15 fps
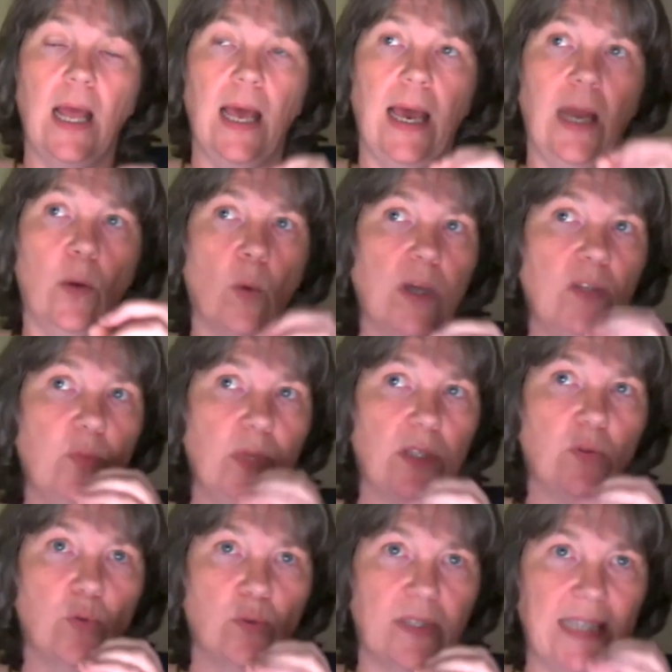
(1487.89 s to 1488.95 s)
And what we
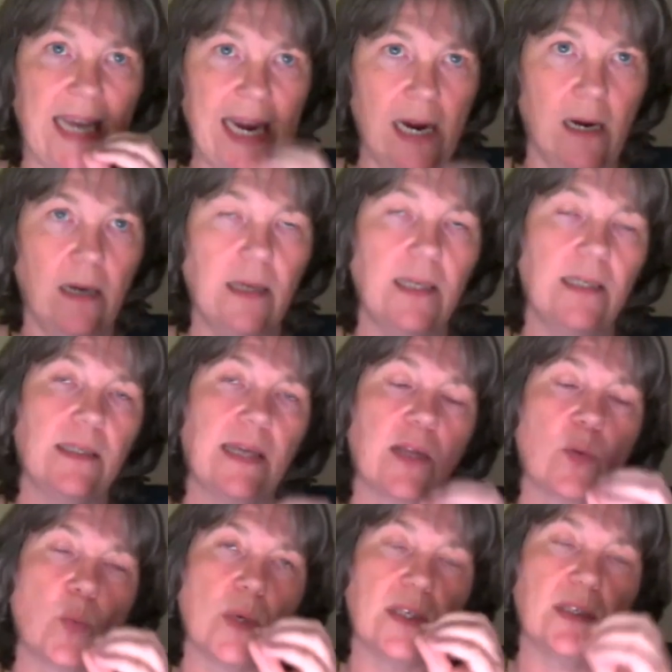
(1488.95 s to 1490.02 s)
do there is
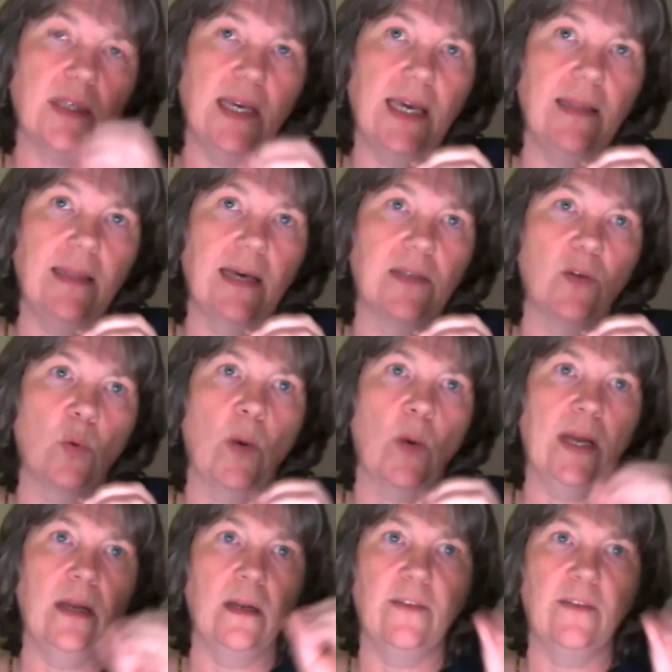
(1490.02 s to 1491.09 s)
that we say that
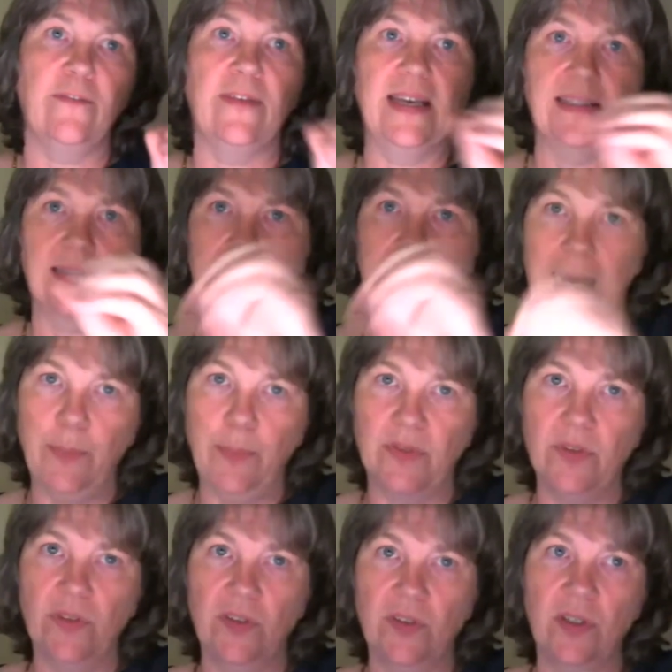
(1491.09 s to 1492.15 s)
when an event
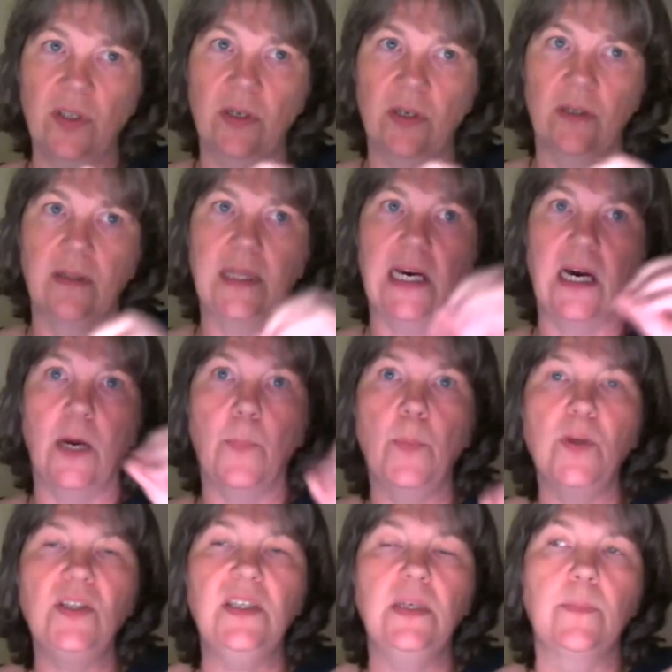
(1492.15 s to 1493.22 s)
happens, there are
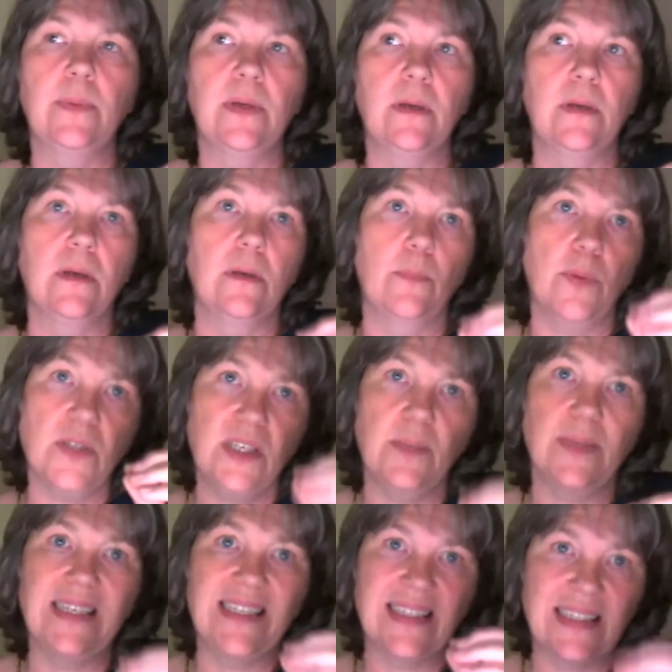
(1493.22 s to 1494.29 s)

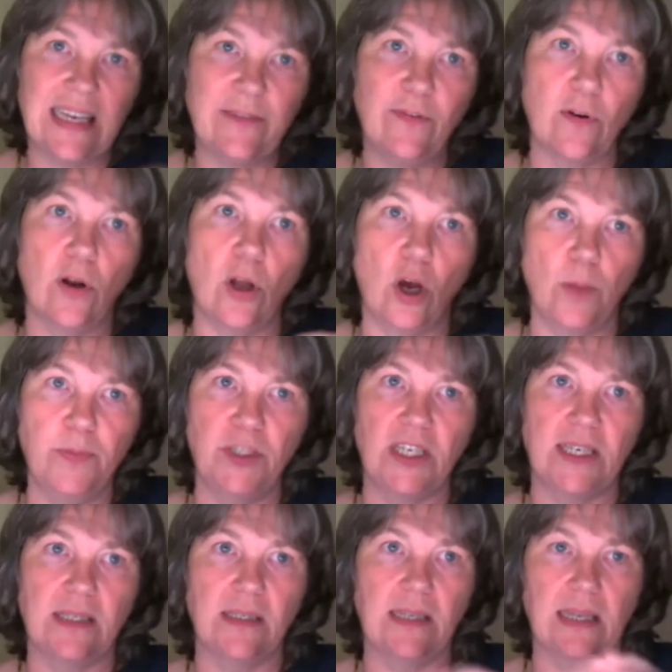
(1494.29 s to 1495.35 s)
possibly several
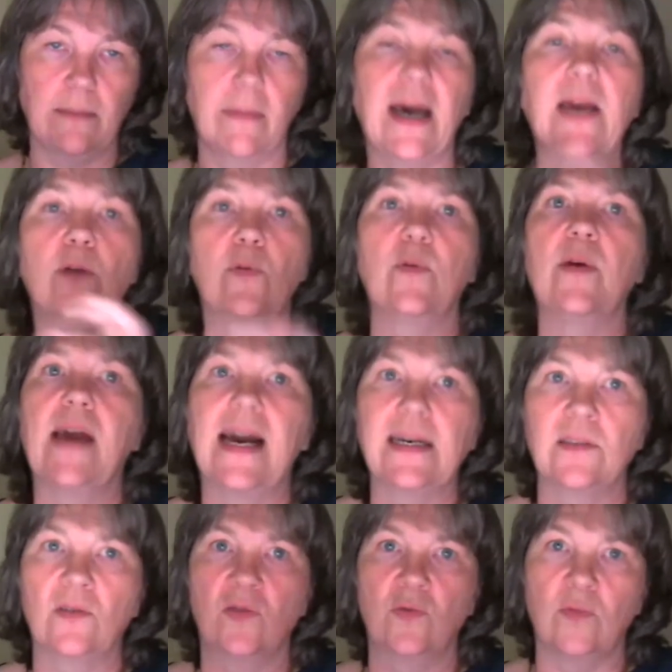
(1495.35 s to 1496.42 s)
objects that might
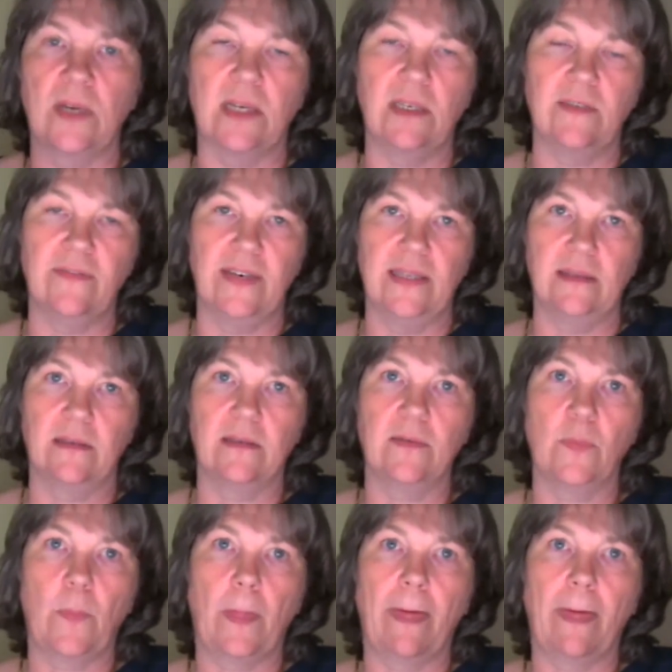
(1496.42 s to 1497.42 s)
react to that event.